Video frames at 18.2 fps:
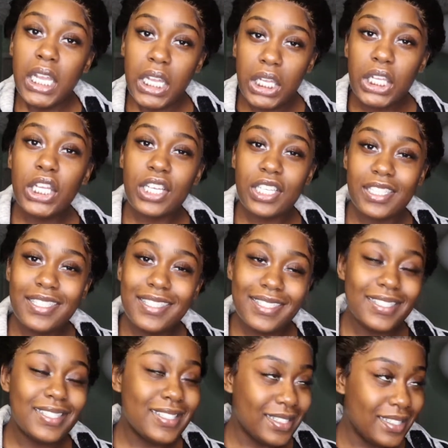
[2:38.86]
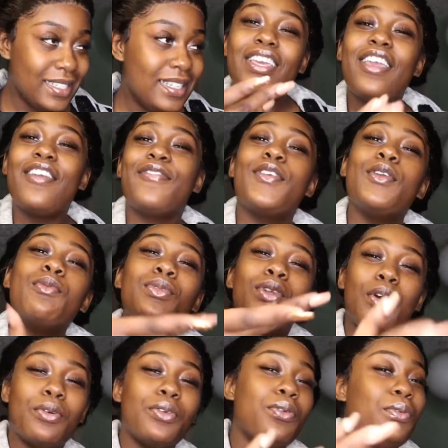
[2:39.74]
looks, if you
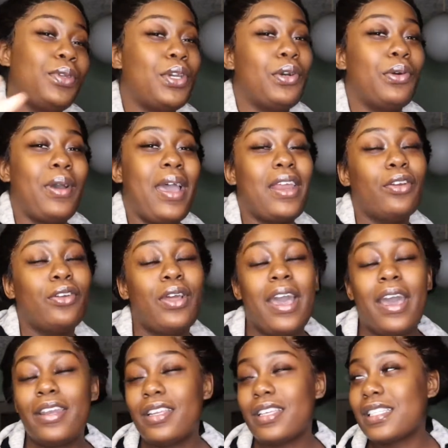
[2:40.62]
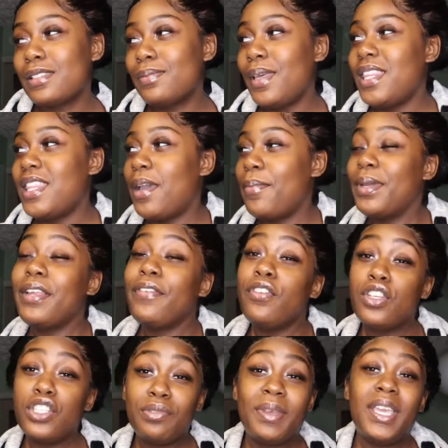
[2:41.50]
know, you know. I don't know how to explain that, but if
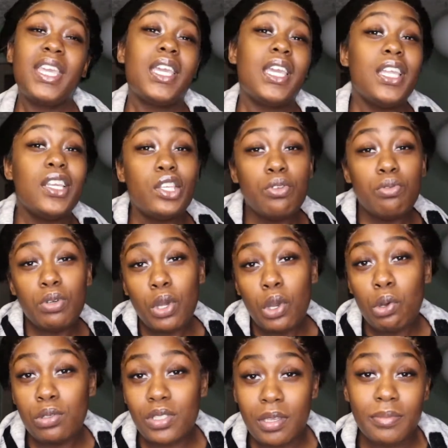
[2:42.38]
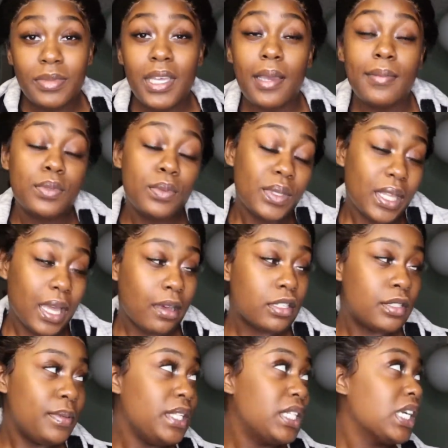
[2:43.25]
you're Jamaican, you know sometimes what the
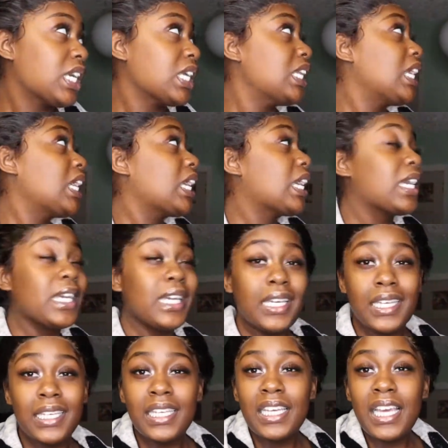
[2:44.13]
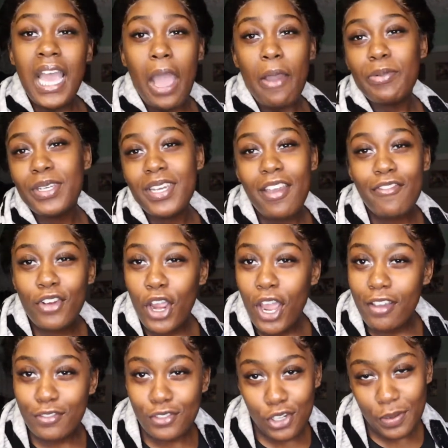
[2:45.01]
house be looking like. I would never
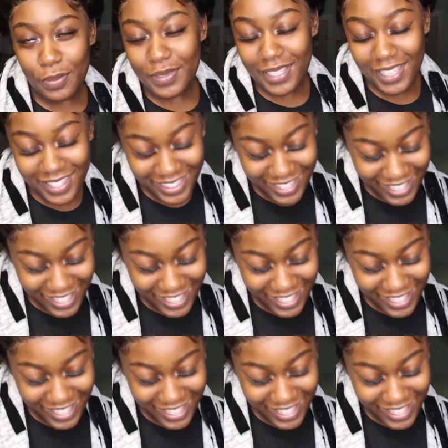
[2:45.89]
have drapes like